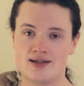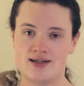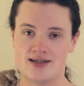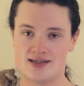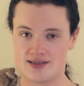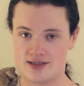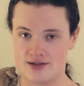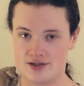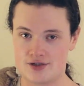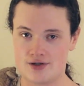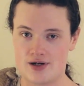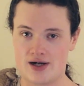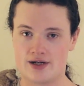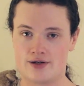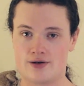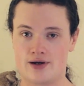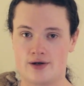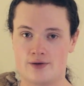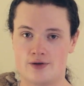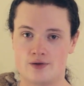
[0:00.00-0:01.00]
as their
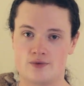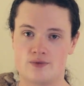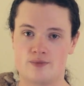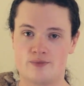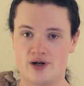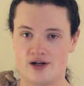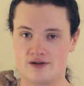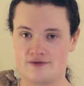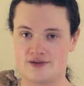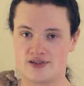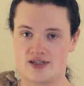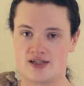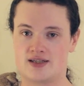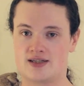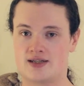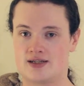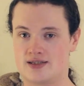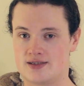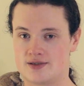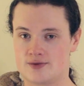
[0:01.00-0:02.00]
track record with bug
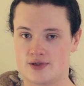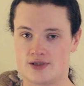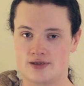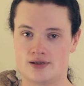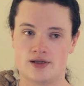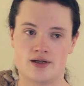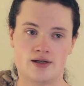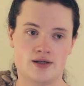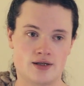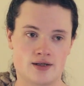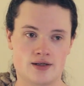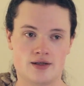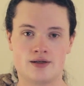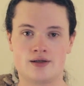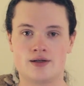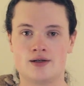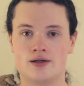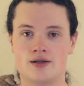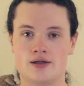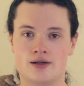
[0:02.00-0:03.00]
fixing is, well,
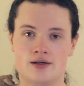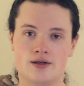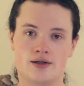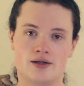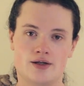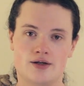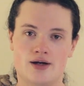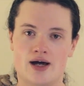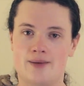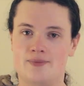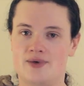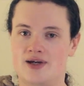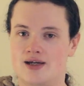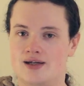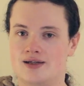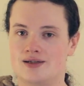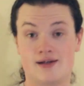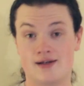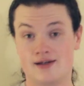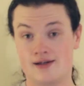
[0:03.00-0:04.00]
crappy.